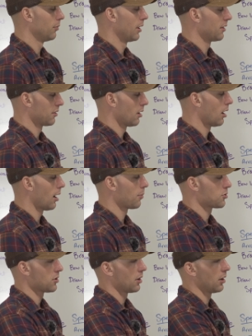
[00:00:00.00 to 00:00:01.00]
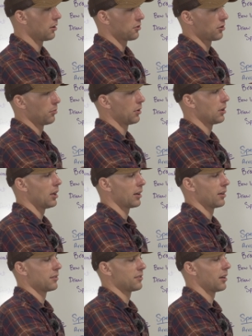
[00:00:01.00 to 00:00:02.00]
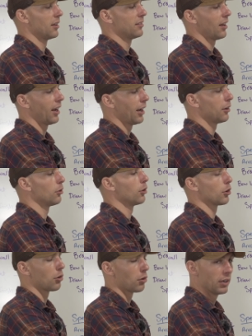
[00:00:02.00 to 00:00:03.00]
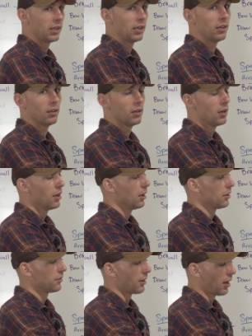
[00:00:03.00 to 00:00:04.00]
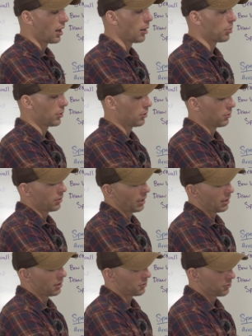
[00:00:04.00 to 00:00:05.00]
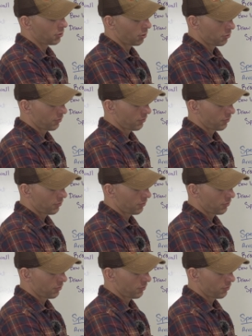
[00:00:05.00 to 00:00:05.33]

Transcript: as an option, and it's going to be like say a tan or a green top, and it starts